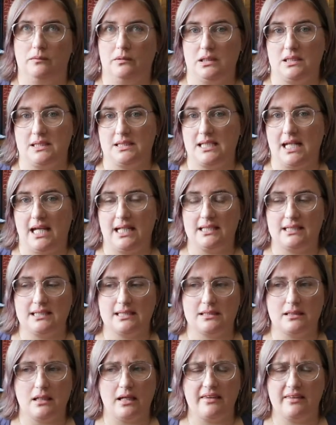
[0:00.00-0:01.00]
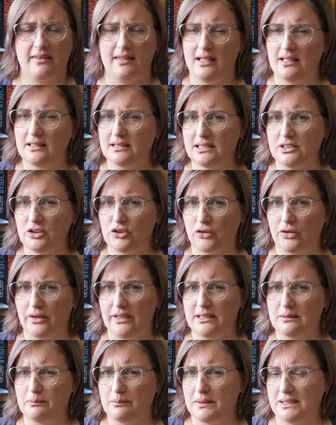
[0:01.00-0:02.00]
the States, I think
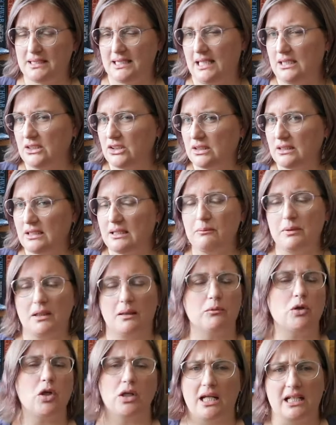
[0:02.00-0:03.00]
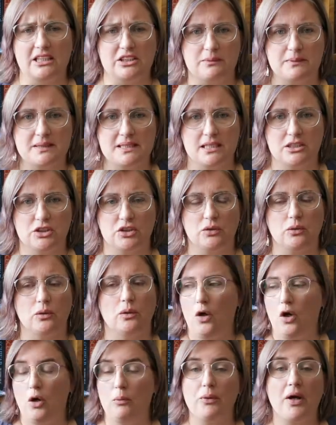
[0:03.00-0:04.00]
Detroit potentially, but I'm not 100% sure.
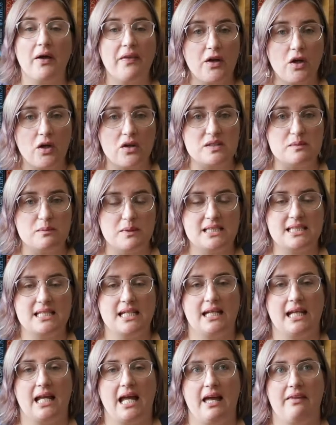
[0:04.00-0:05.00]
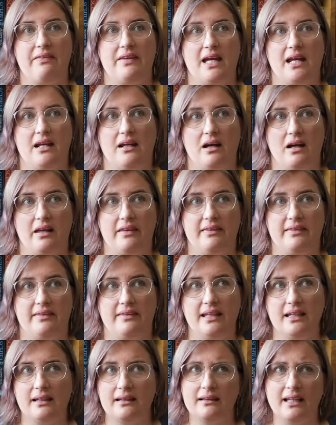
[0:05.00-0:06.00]
Her brother goes missing, and then I
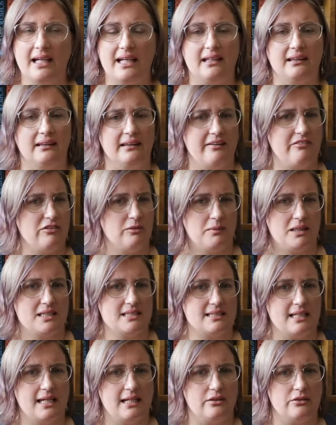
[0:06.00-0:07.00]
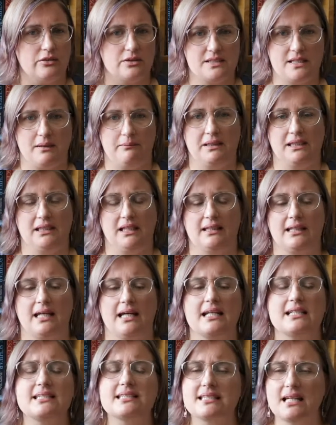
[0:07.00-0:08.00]
think like 11 months later or something like
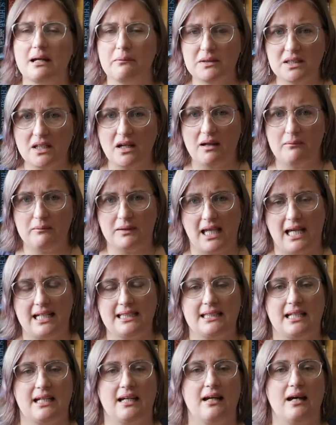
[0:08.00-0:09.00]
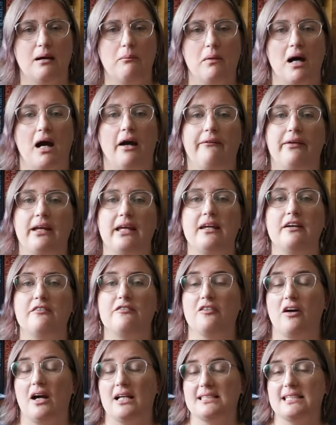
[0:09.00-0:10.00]
that, it's sometime later, Amari
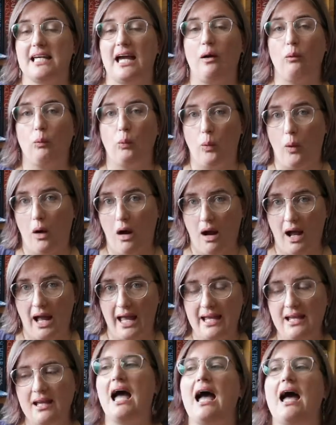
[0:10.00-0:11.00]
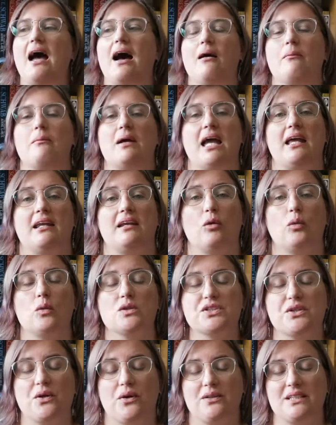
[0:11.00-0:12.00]
finds out why, and
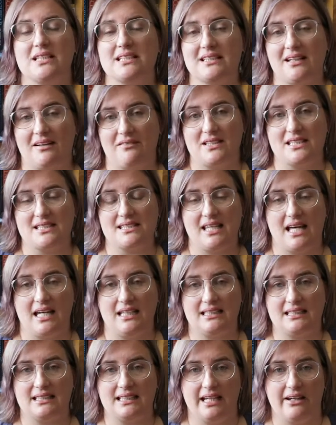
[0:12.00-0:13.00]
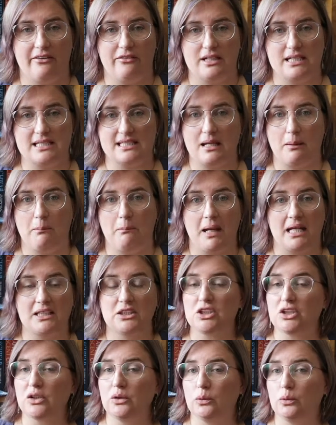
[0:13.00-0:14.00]
also discovers that there is a
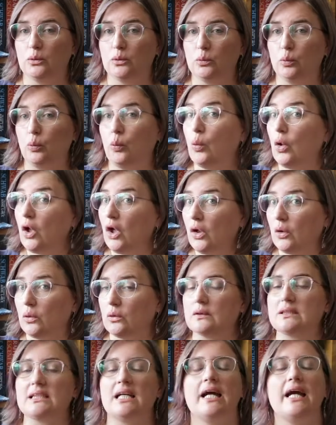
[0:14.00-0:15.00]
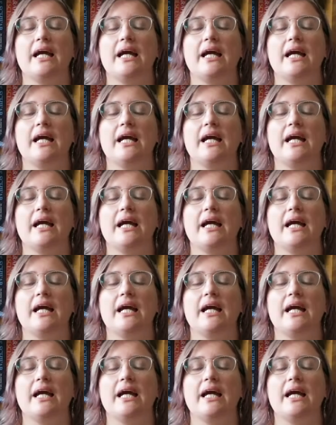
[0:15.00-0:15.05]
magical world